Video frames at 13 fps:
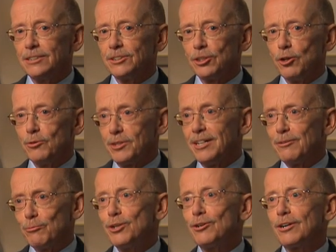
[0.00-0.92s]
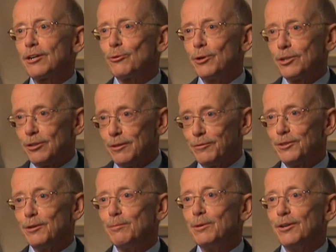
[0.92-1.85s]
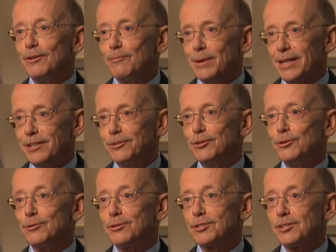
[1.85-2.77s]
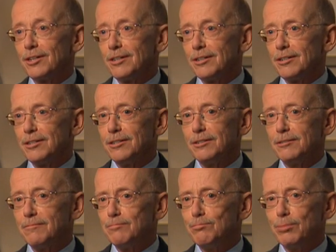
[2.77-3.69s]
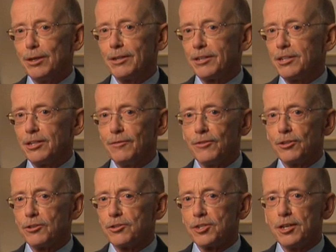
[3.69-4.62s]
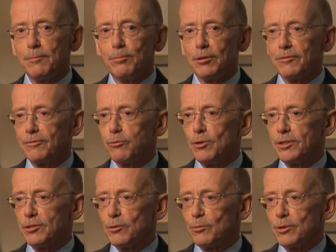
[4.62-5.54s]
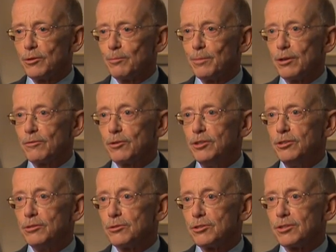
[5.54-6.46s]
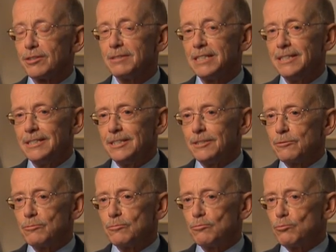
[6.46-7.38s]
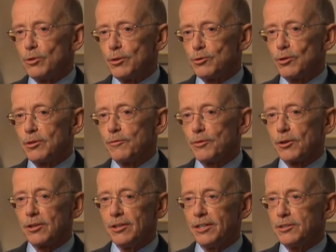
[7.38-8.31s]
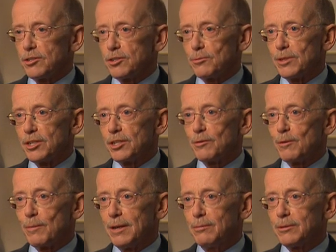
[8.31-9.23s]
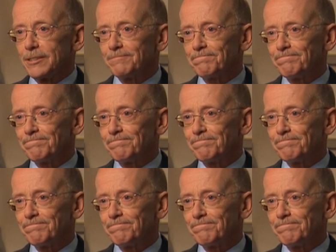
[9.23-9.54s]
So yeah, we are quite often the bearer of bad news. But I can give you an example of one that we were a bearer of good news. We were drilling for a client in the Dominican Republic.